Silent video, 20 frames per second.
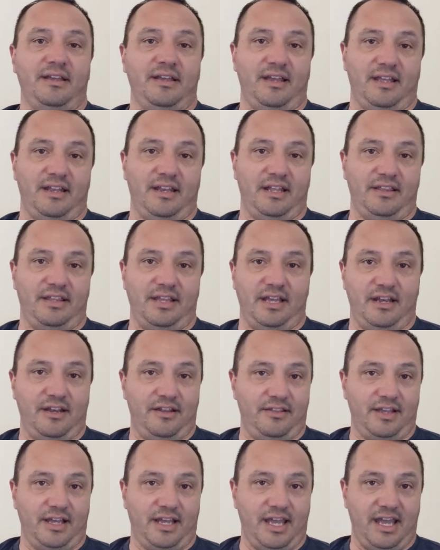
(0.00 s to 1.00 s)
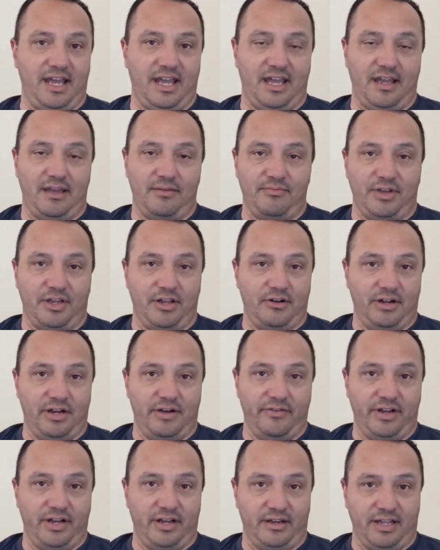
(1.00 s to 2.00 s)
and at the end of the game,
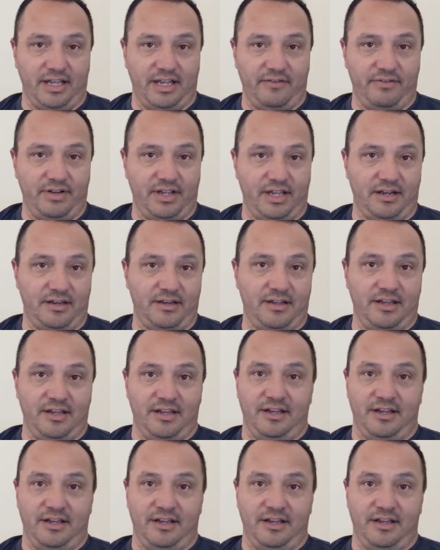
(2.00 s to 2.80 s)
every evening